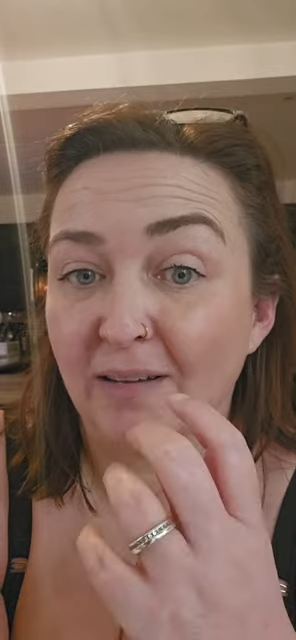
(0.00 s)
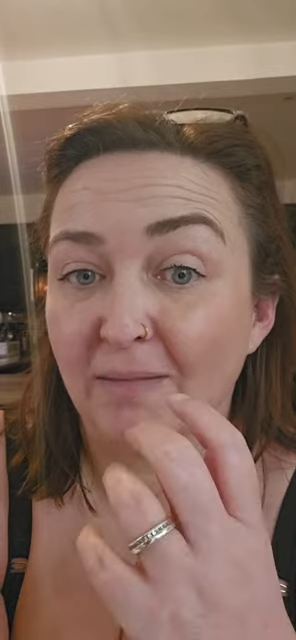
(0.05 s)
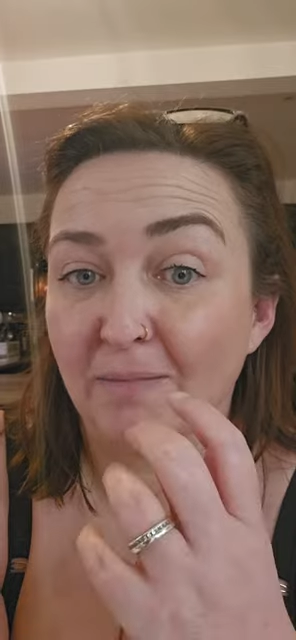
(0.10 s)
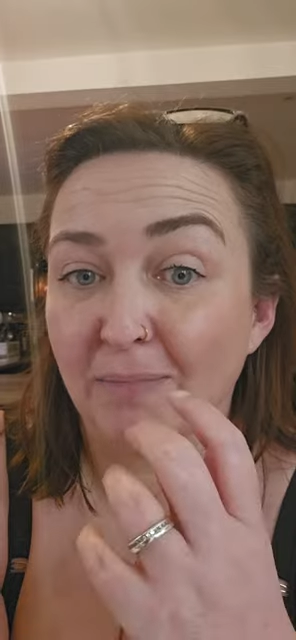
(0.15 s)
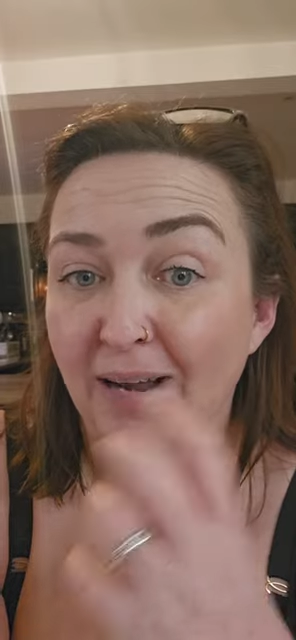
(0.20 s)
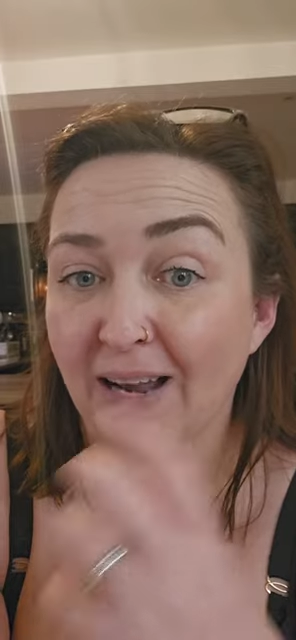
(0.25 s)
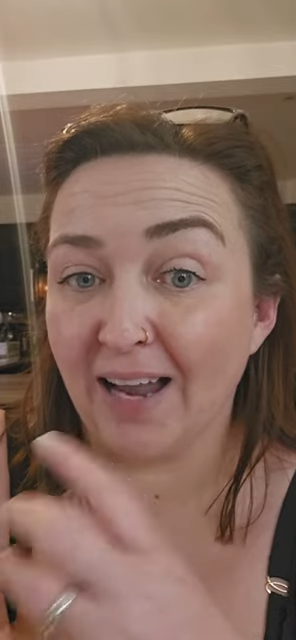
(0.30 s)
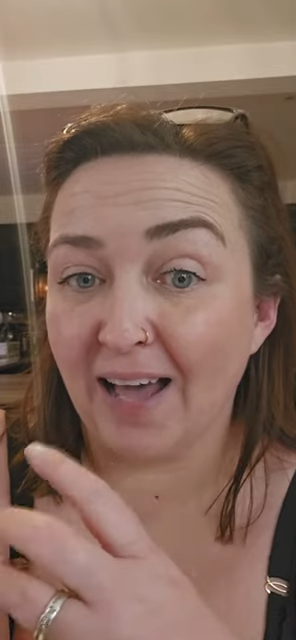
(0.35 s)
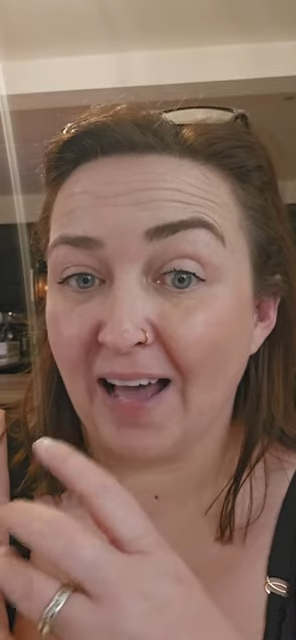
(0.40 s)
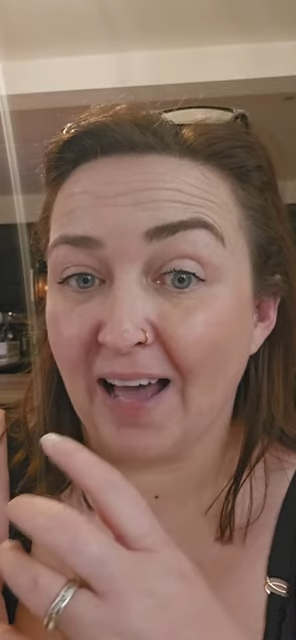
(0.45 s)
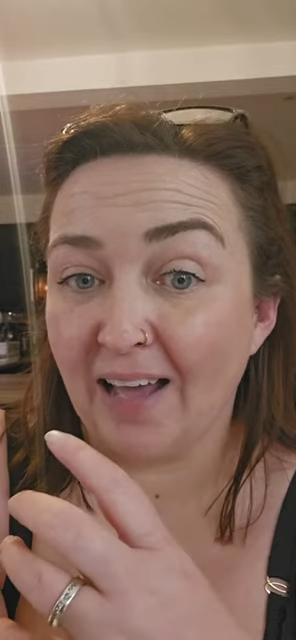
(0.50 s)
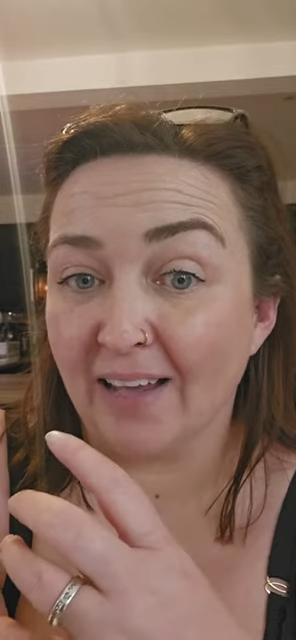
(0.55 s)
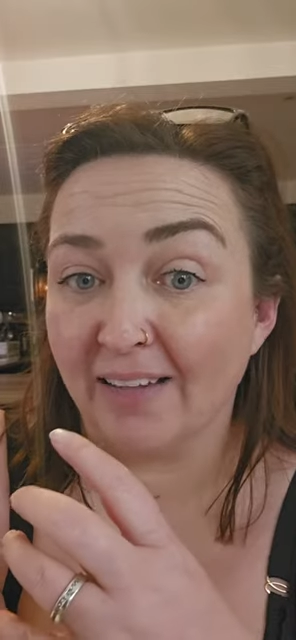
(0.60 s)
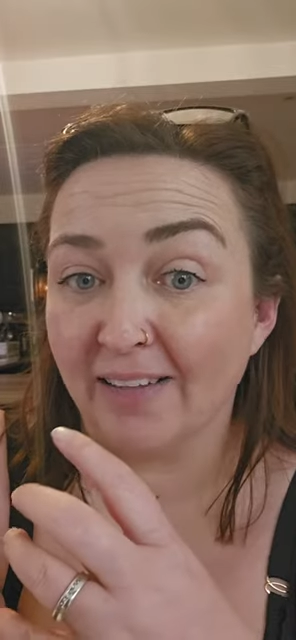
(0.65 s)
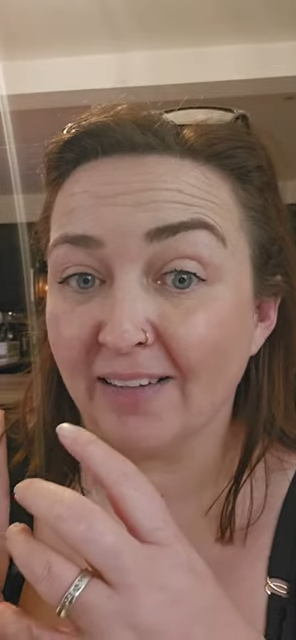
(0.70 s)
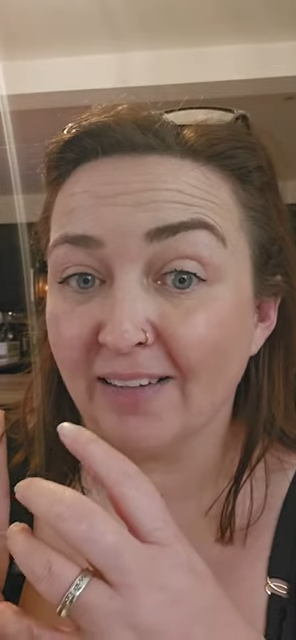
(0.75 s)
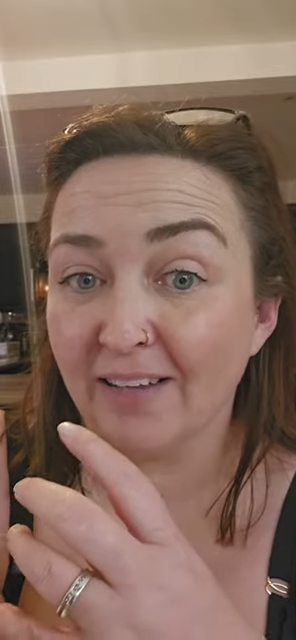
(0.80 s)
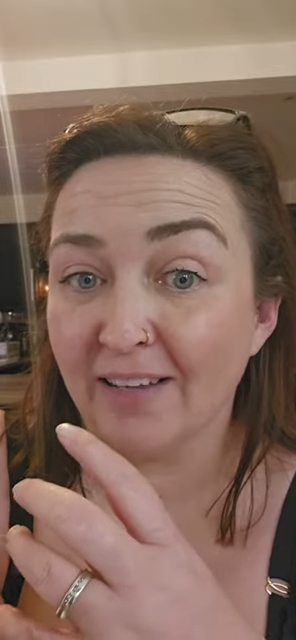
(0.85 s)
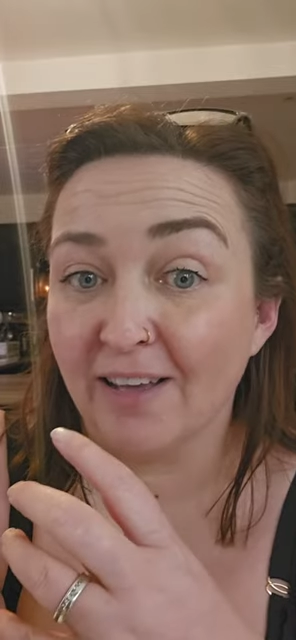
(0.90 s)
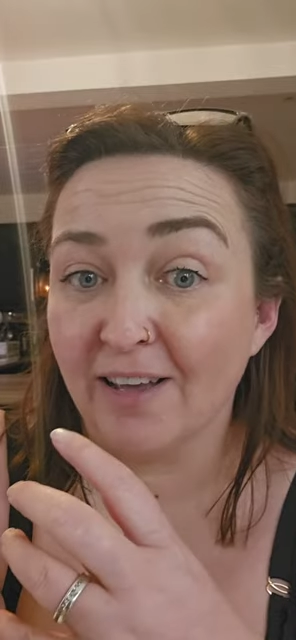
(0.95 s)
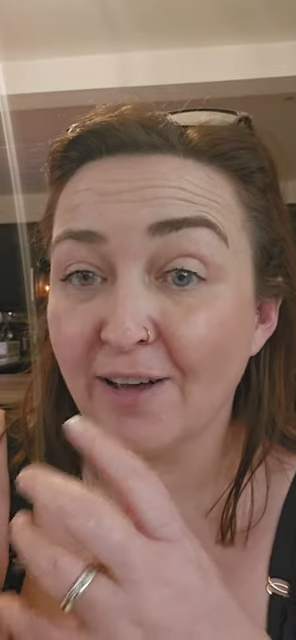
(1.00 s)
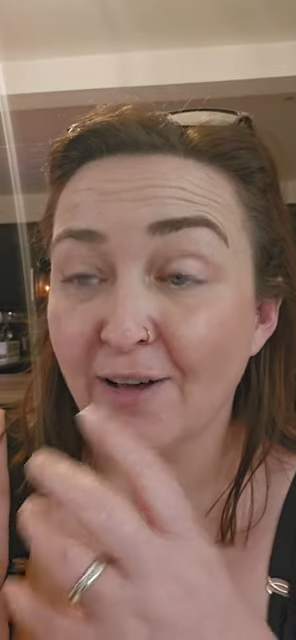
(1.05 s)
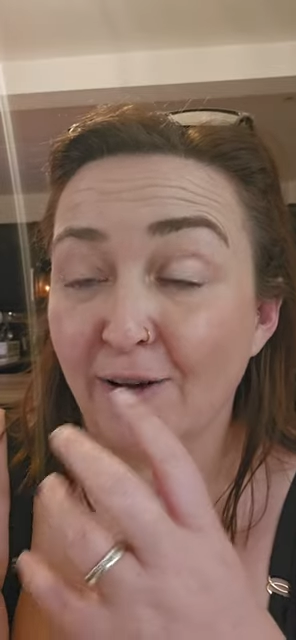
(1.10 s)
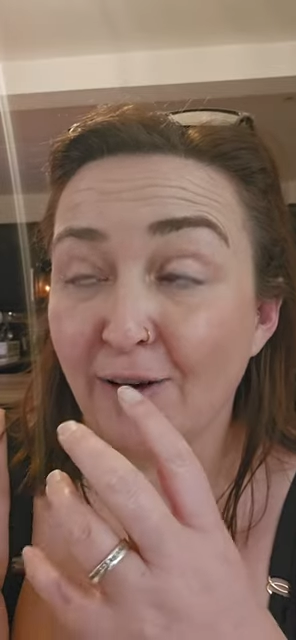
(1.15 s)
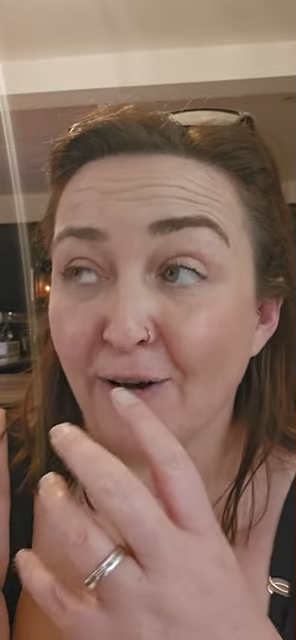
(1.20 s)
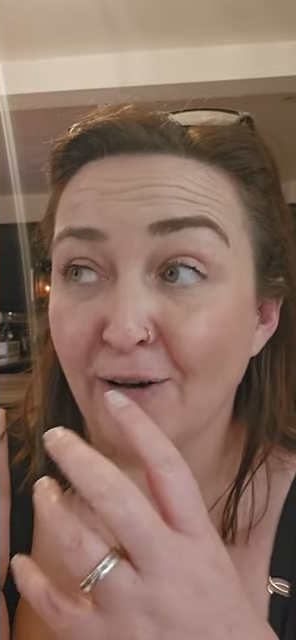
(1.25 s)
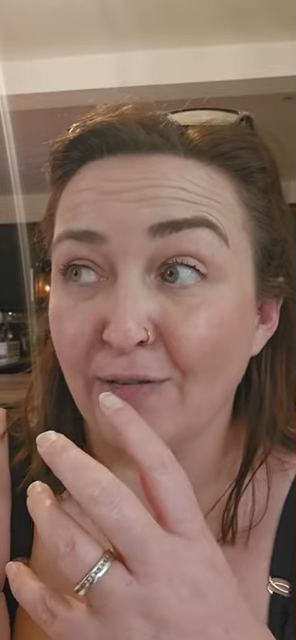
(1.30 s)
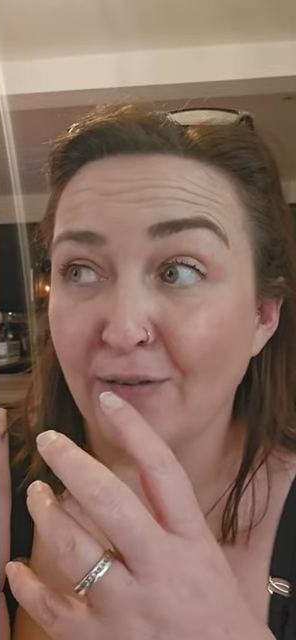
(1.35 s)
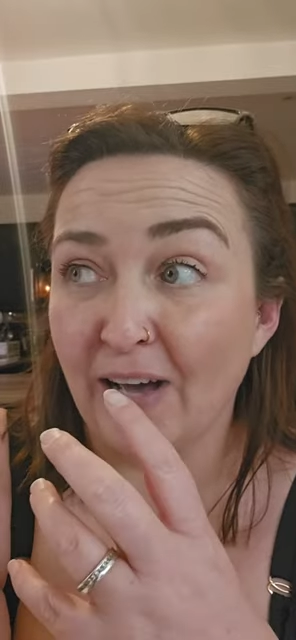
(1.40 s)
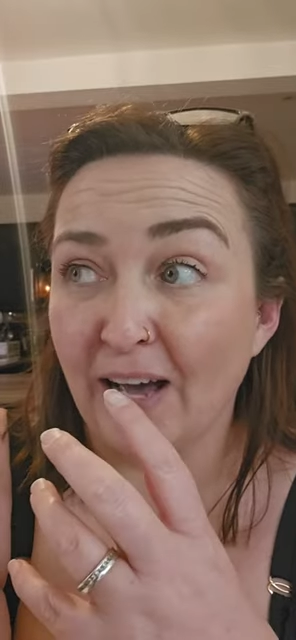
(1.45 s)
plan
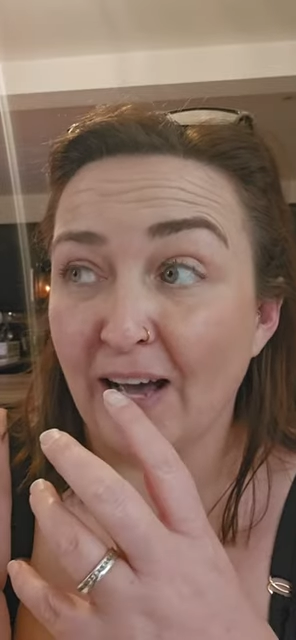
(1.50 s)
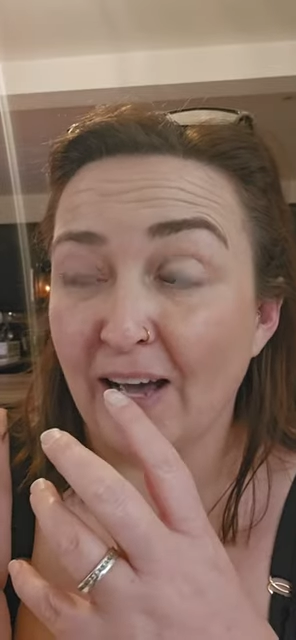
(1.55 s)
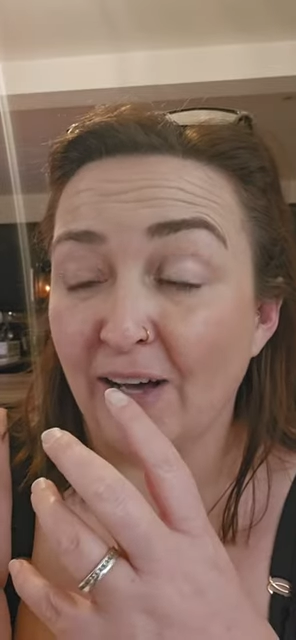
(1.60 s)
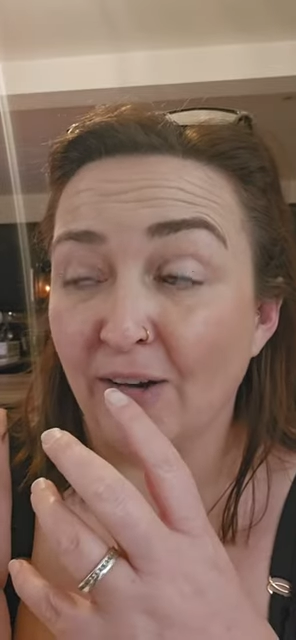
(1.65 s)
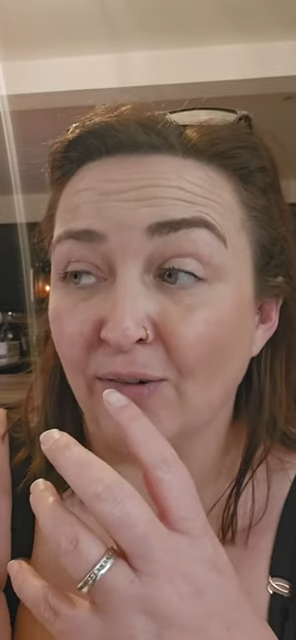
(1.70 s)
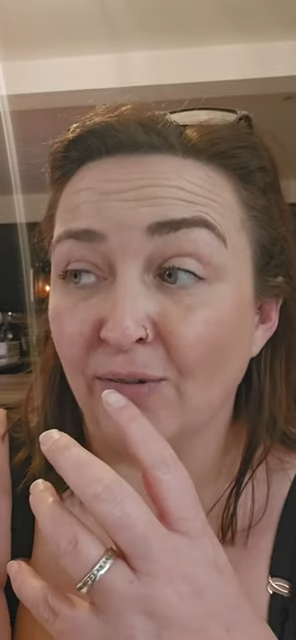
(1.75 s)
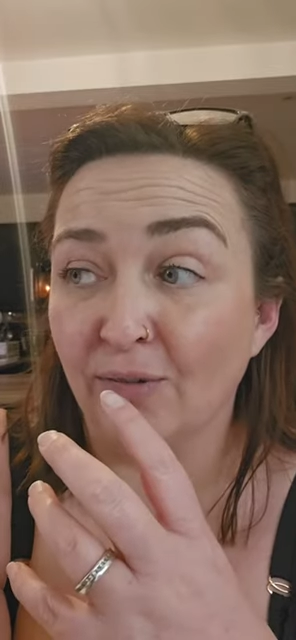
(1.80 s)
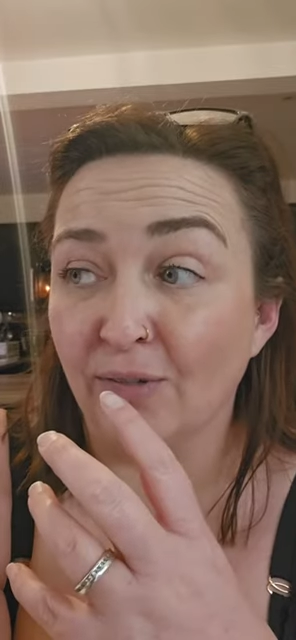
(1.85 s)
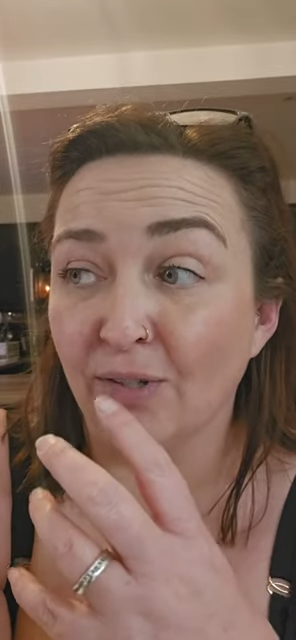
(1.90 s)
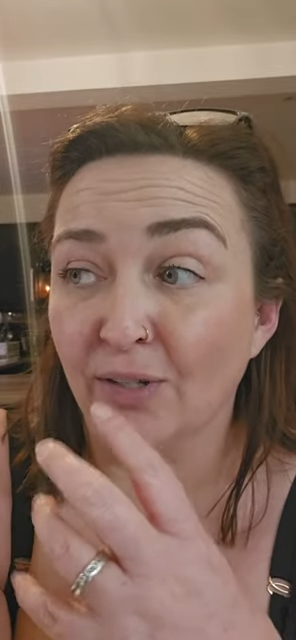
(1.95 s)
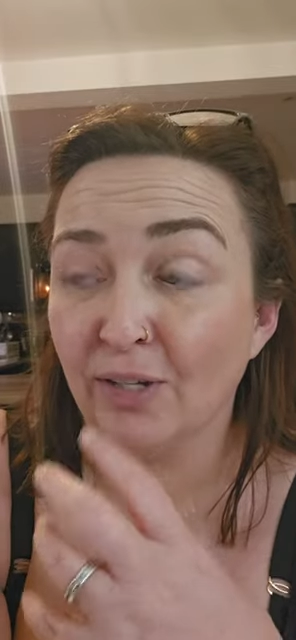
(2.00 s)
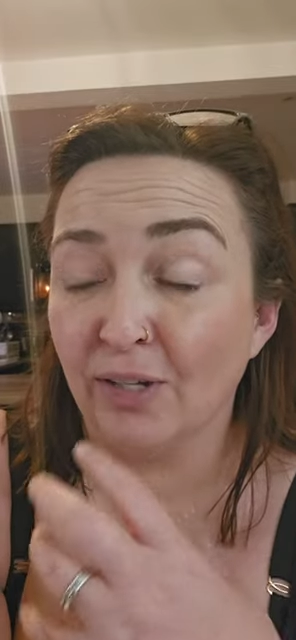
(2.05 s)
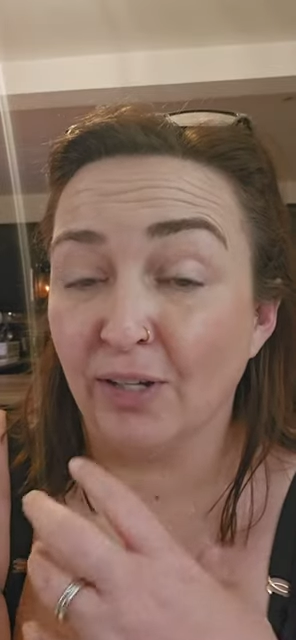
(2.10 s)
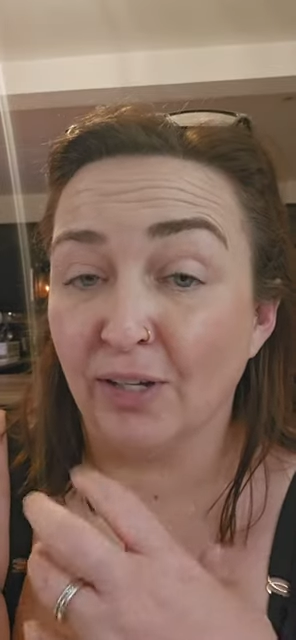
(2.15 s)
of how,